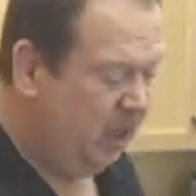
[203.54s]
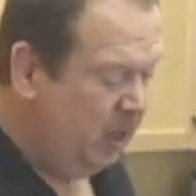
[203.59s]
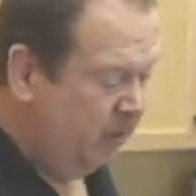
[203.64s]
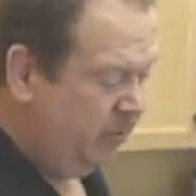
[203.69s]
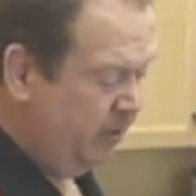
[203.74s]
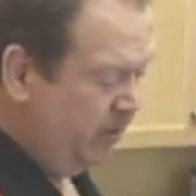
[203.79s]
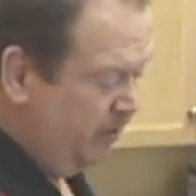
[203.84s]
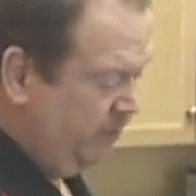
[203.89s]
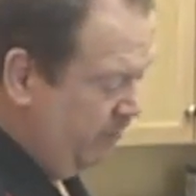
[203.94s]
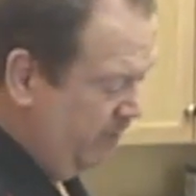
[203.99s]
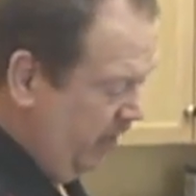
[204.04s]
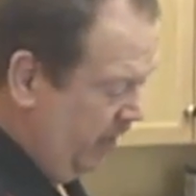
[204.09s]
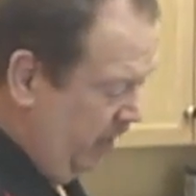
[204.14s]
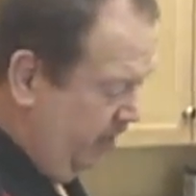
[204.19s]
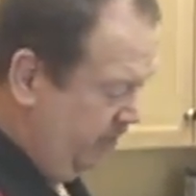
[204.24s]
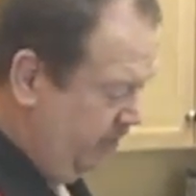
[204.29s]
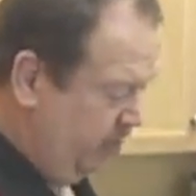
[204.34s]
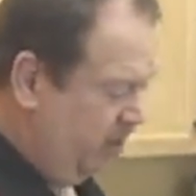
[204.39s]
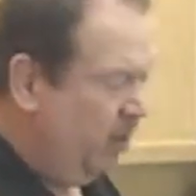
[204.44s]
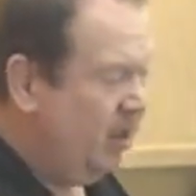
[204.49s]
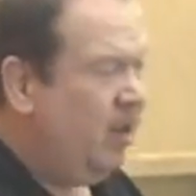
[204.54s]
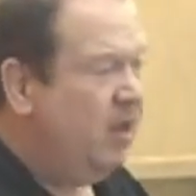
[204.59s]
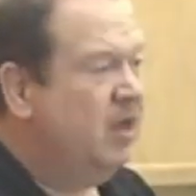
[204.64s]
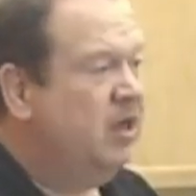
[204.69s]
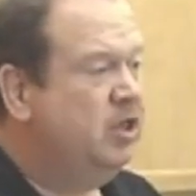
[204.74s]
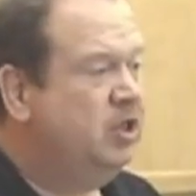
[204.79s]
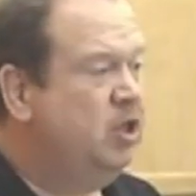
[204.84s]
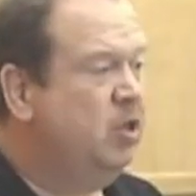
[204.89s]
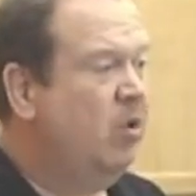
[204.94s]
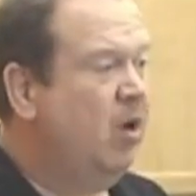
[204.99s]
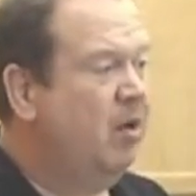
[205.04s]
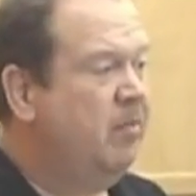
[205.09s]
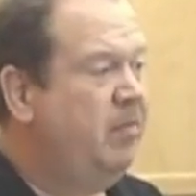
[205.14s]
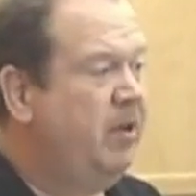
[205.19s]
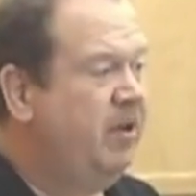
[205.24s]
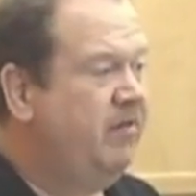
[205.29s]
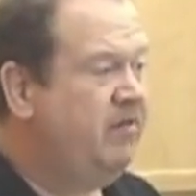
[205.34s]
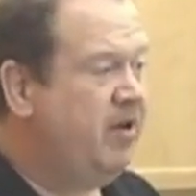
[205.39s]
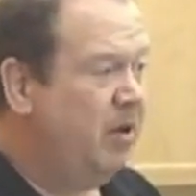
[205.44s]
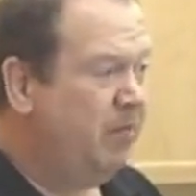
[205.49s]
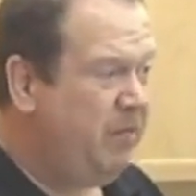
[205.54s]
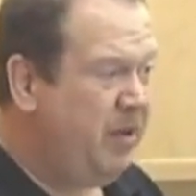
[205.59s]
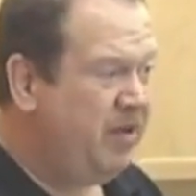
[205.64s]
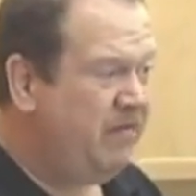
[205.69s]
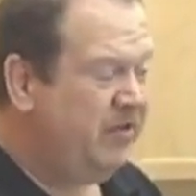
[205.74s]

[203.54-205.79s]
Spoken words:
little bit of flavor to our beef. Now,